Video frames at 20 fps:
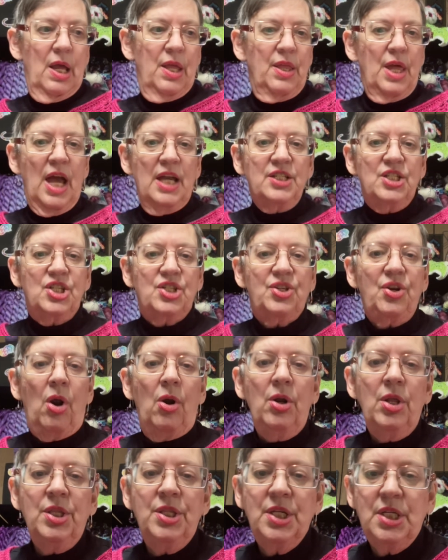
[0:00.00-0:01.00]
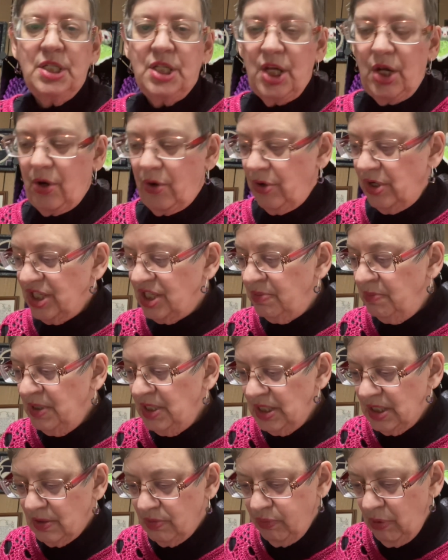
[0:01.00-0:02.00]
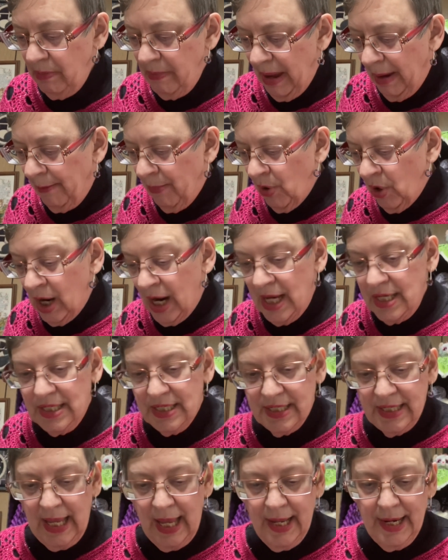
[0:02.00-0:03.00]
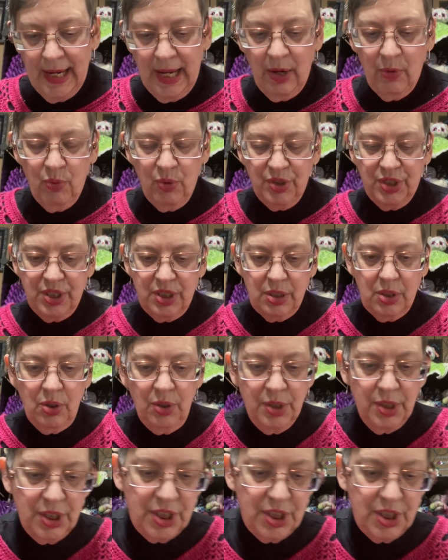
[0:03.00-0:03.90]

I started this at Christmas. Remember, I said I was going to